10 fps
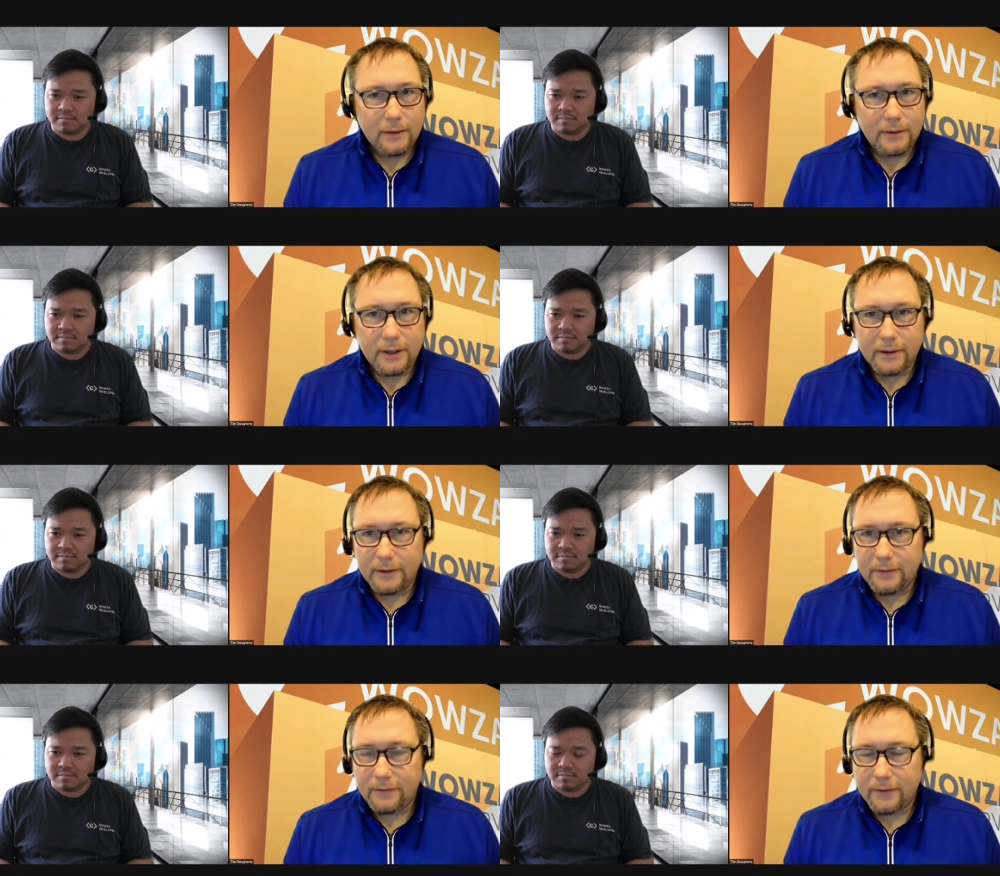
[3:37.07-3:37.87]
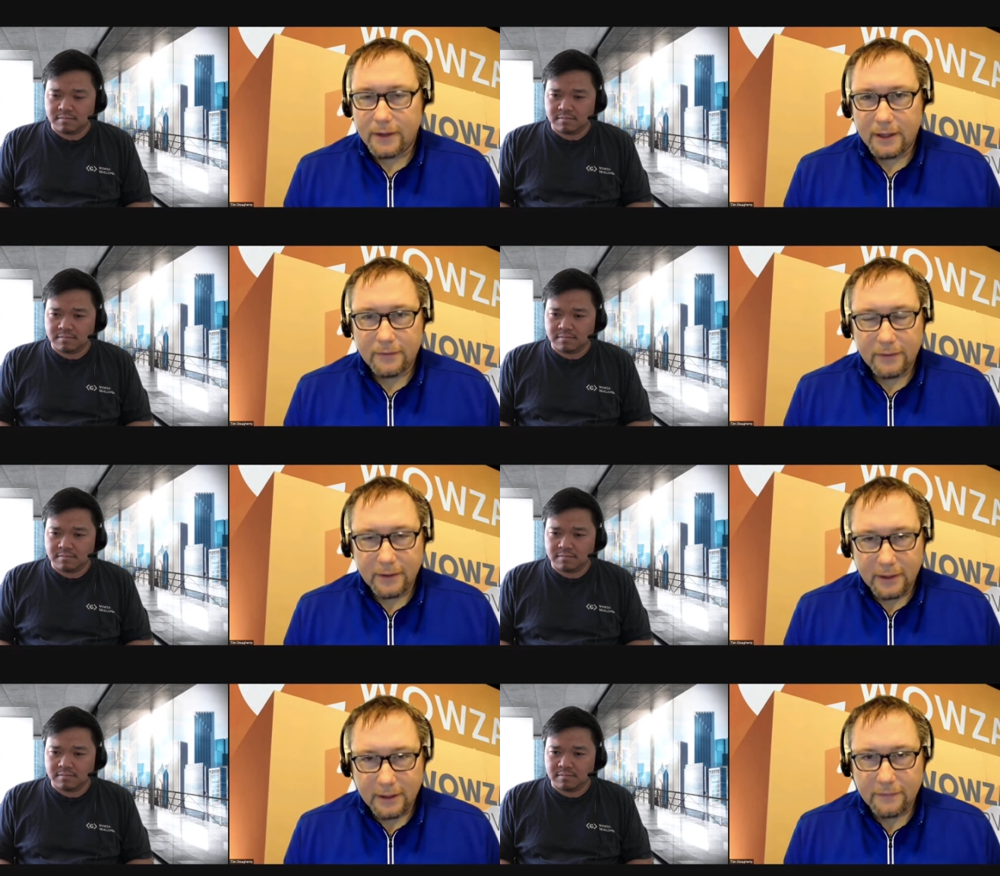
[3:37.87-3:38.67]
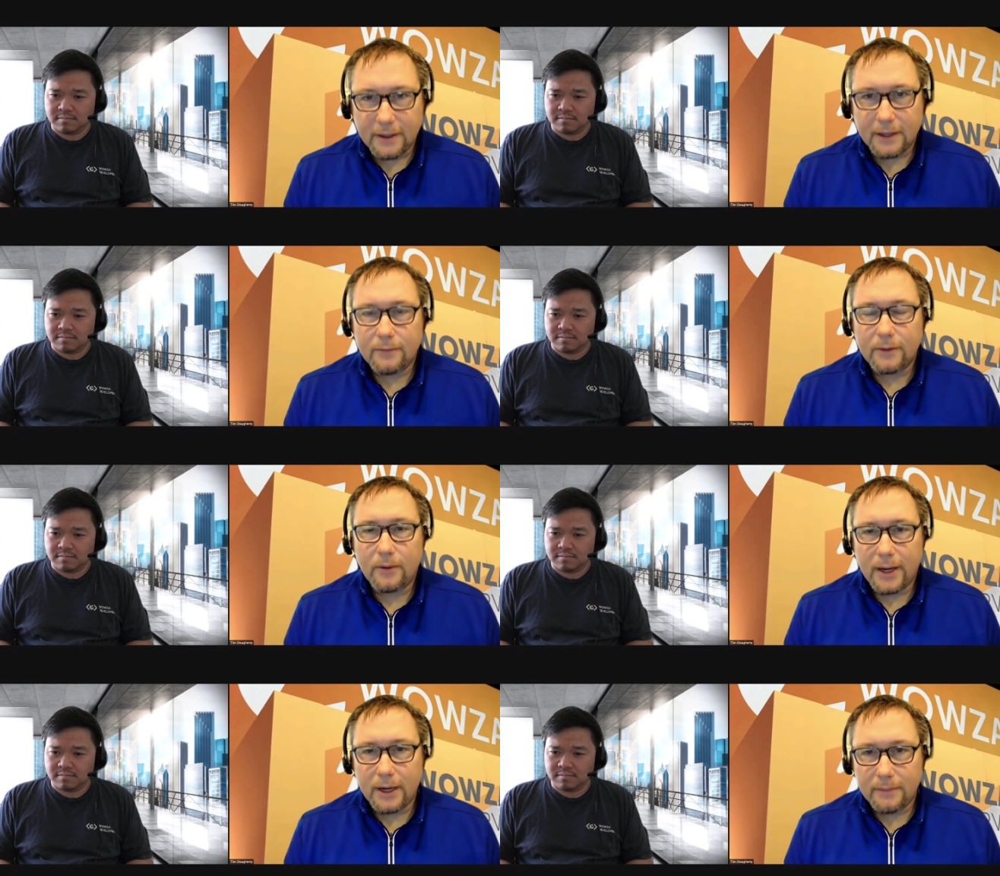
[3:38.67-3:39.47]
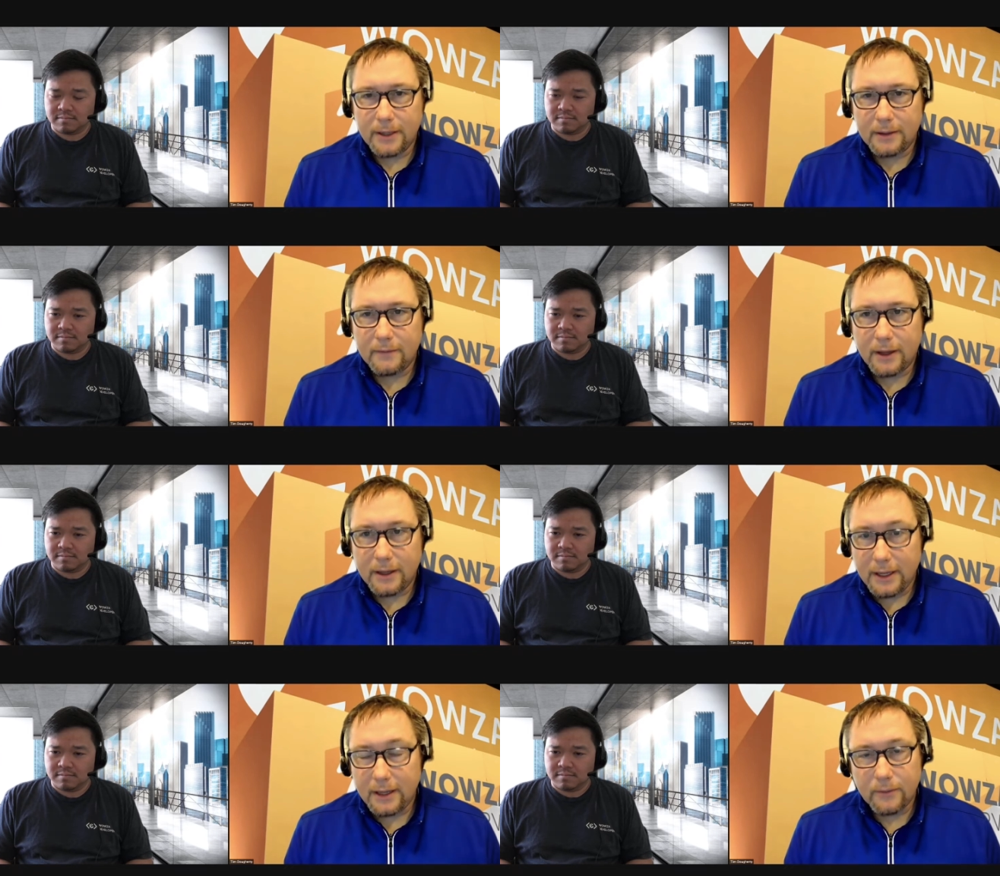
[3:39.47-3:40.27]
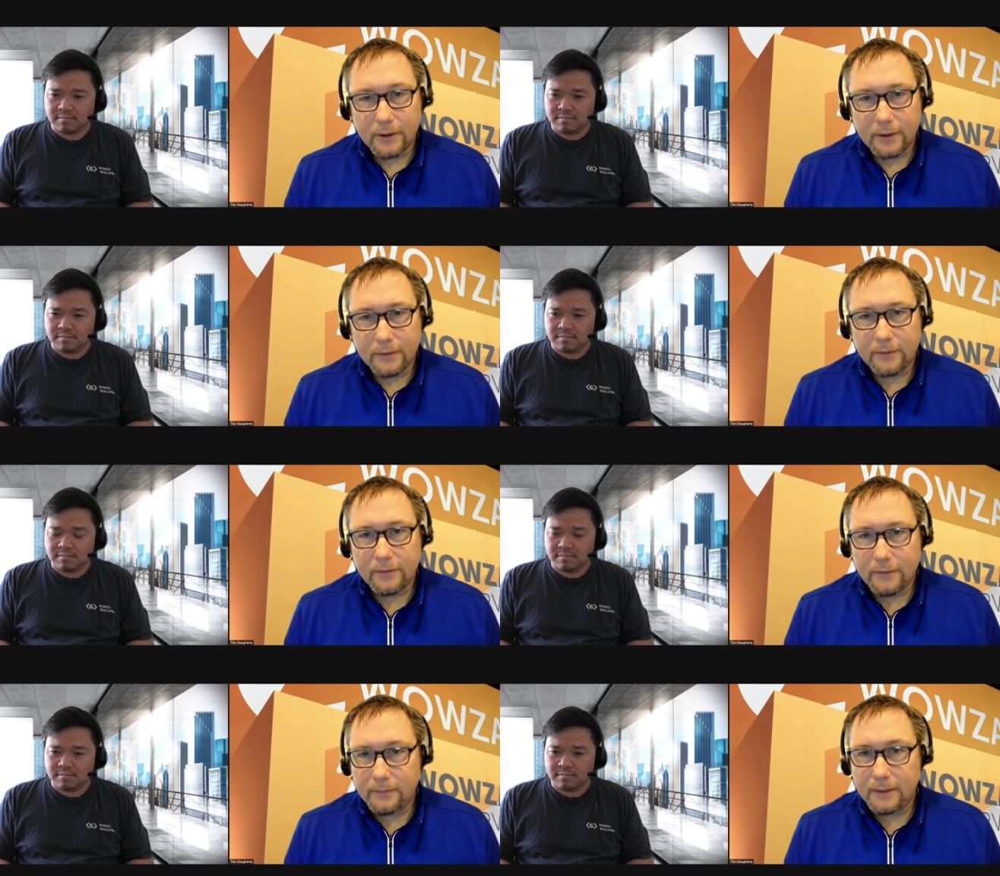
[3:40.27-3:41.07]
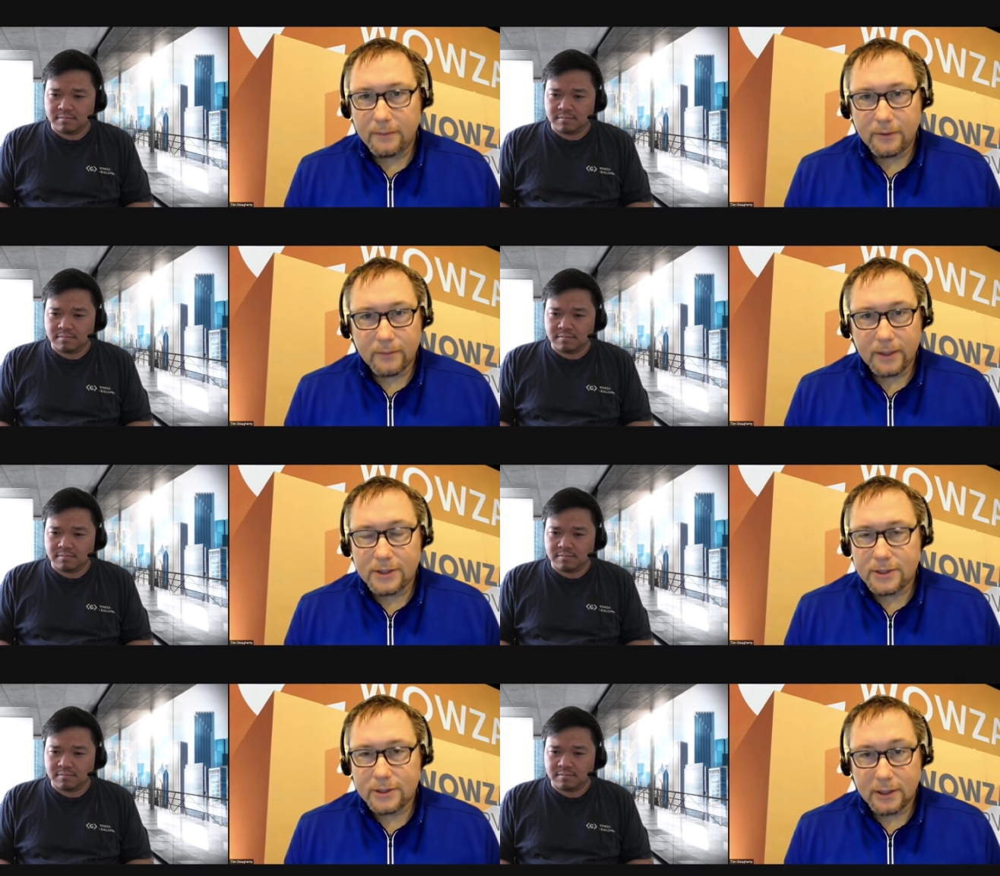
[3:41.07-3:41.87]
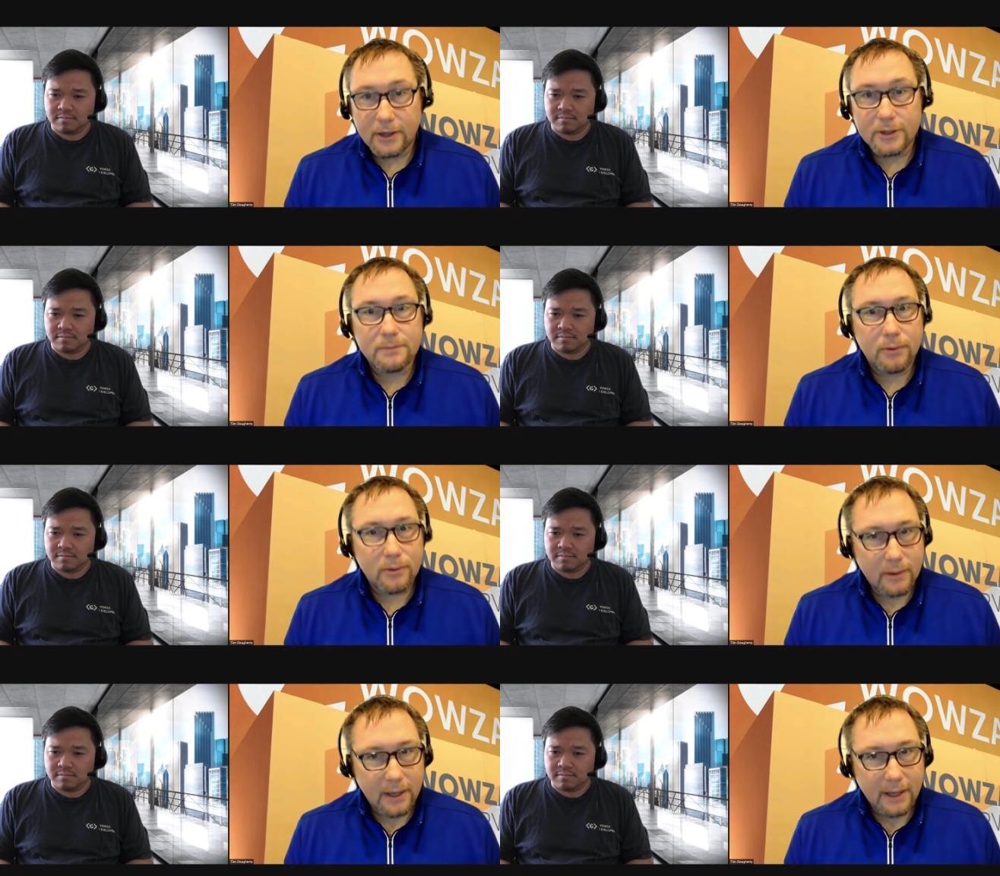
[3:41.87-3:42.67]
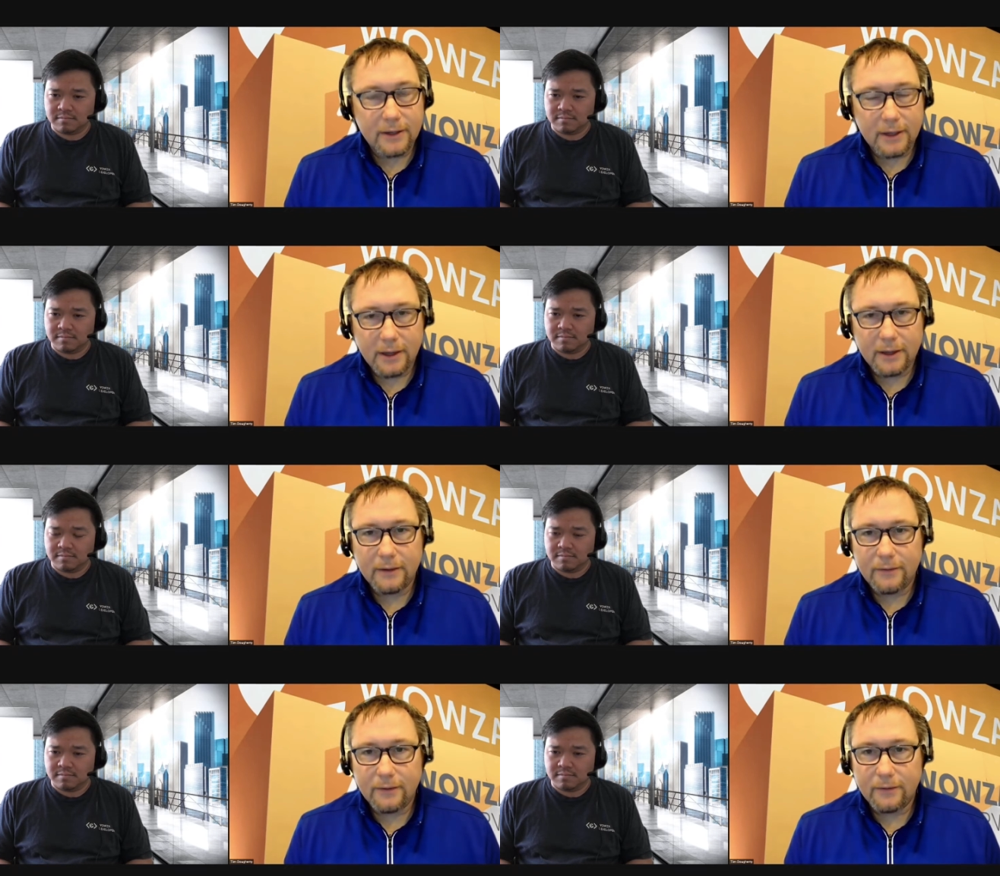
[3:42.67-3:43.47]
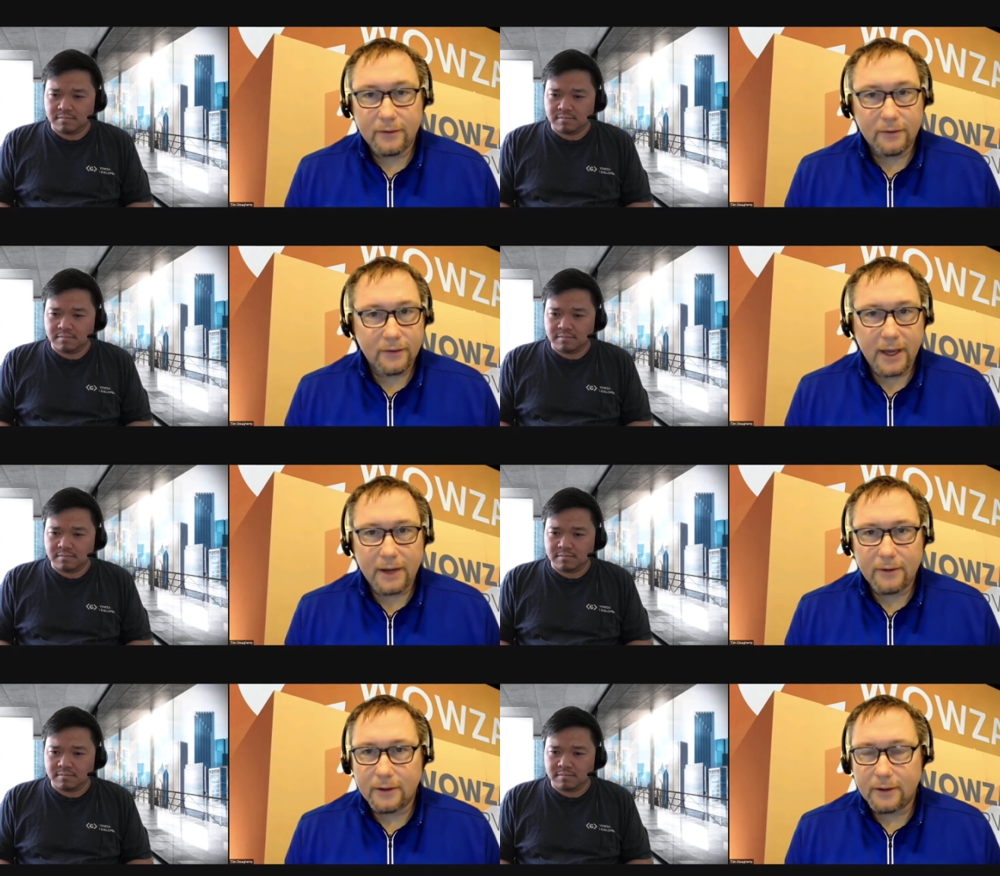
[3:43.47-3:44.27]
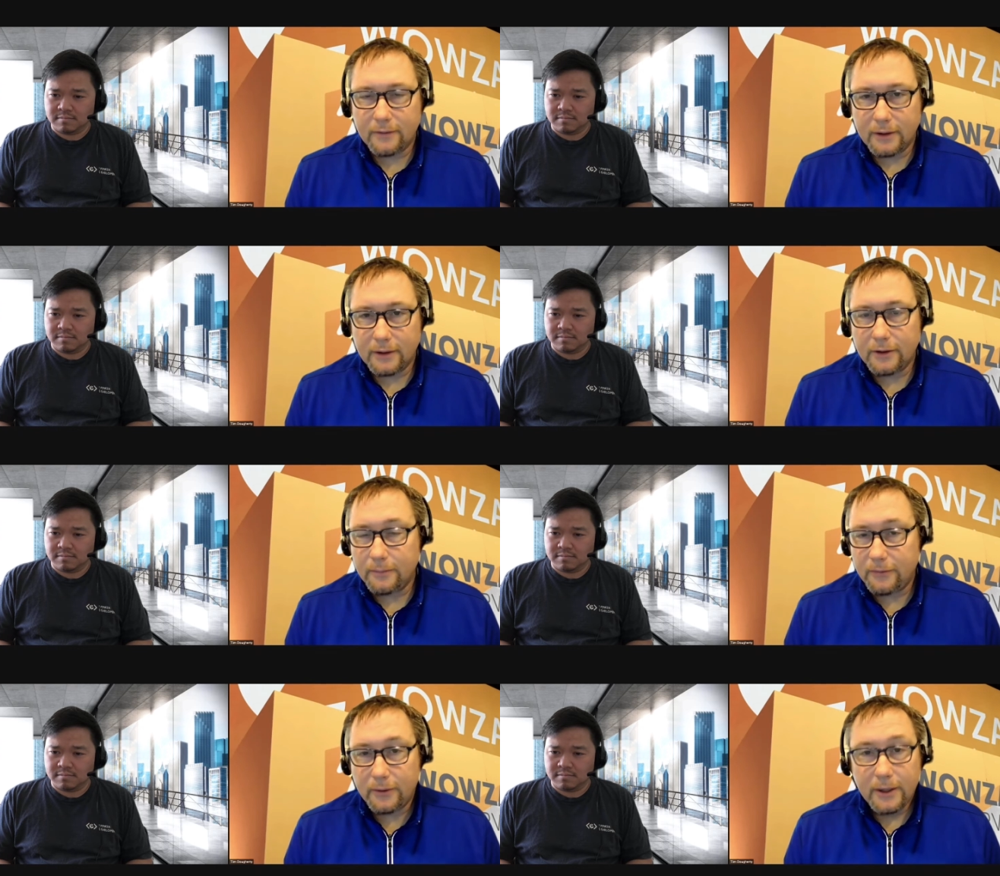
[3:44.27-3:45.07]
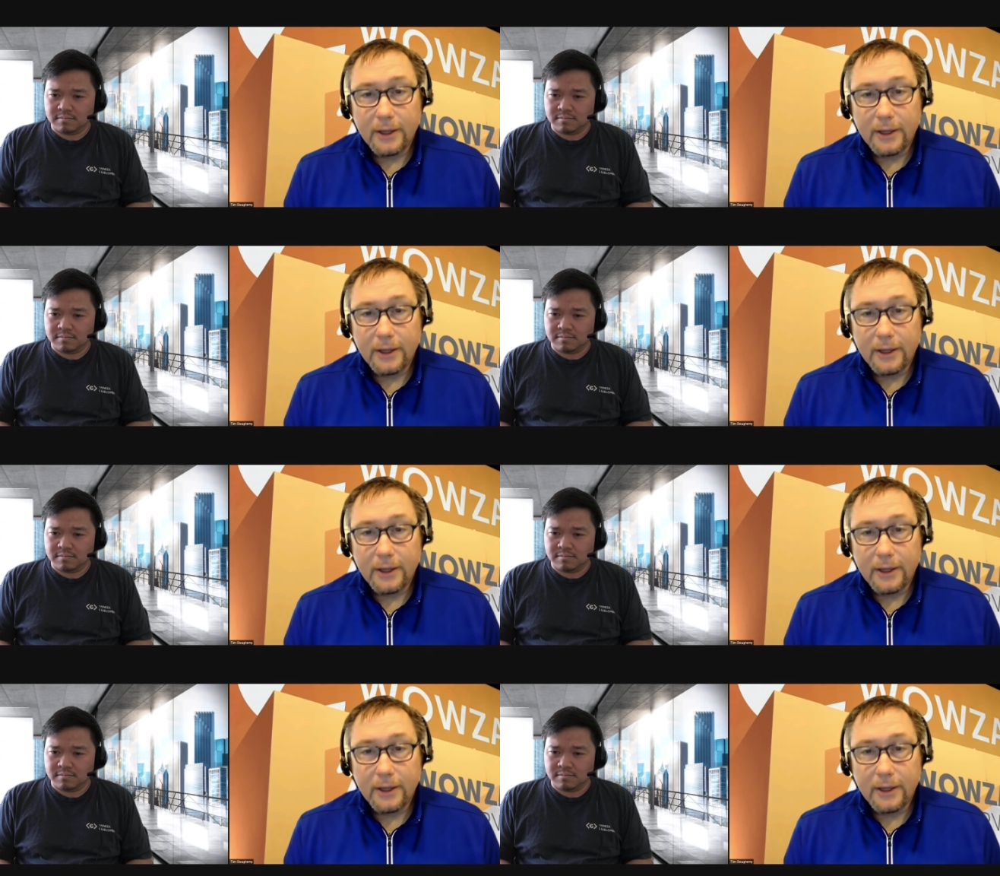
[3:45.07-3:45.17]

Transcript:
Speaker 1: there is a uh, significant requirement on networks to be able to reach large private audiences that are scattered all over the globe so